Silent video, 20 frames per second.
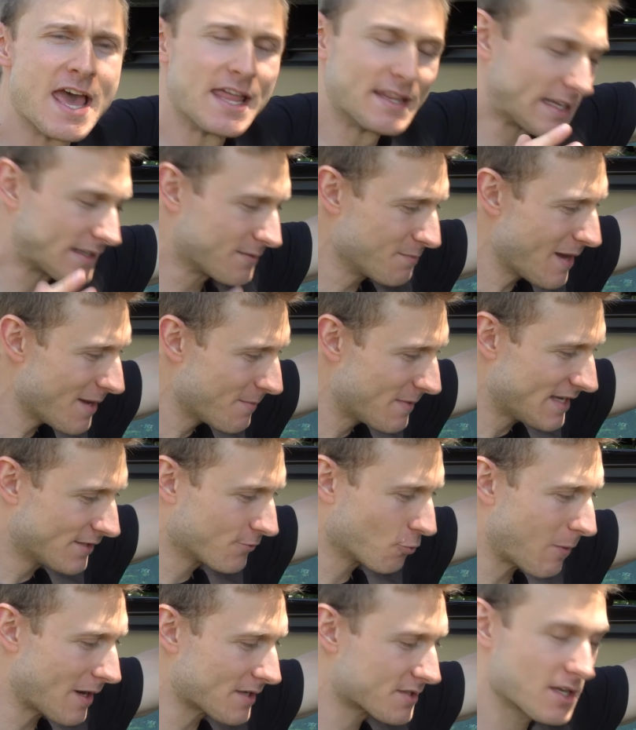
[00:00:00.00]
that maybe
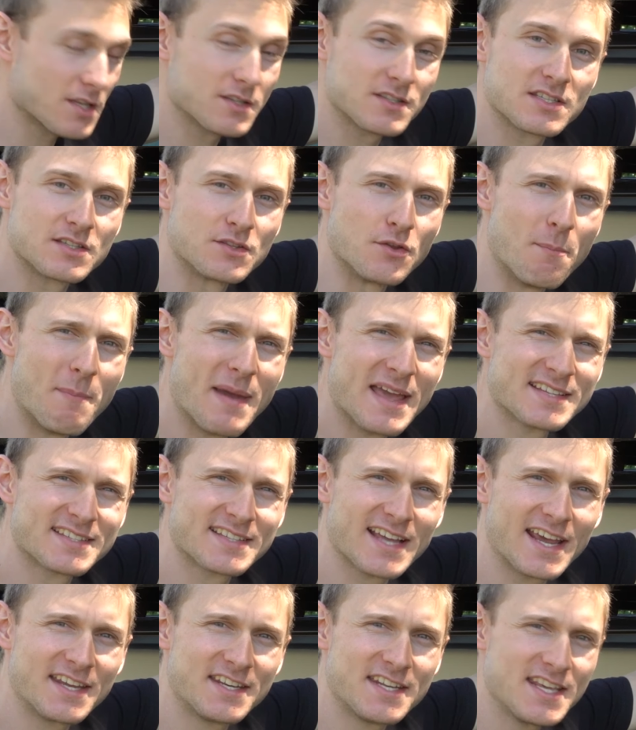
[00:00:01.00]
it wasn't the
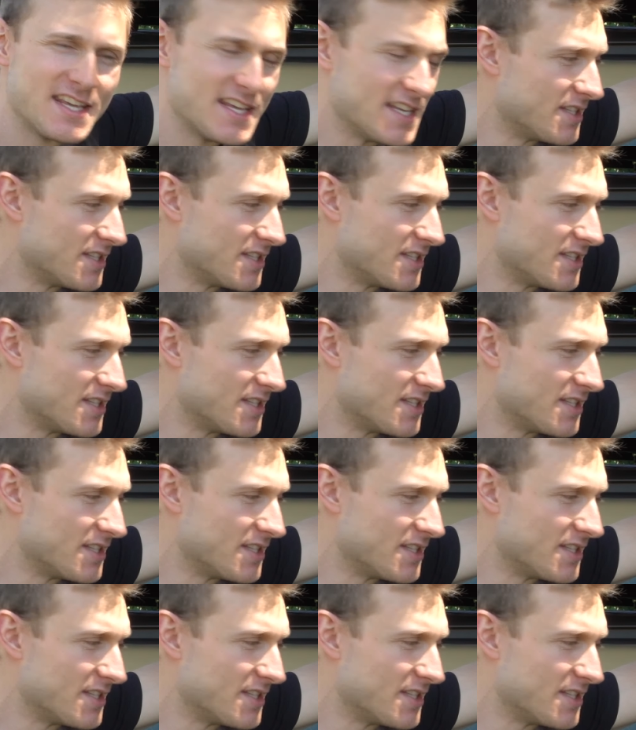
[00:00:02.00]
best idea